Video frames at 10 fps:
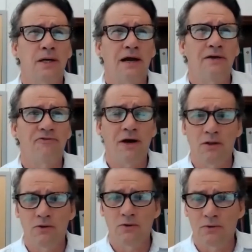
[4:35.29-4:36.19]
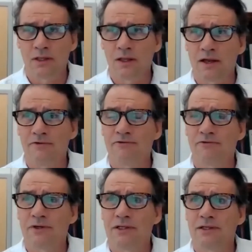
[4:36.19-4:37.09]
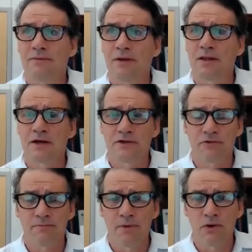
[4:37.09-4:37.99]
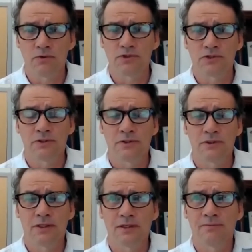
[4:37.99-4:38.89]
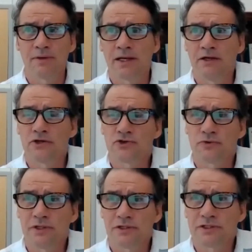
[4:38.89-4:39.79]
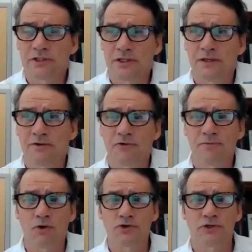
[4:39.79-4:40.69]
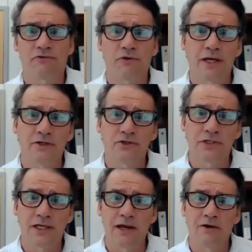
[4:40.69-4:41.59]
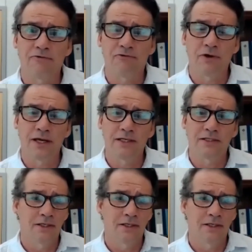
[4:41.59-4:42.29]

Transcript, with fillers: I follow a lot of uh, a lot of different modes um, and industries uh, from ocean freight to air freight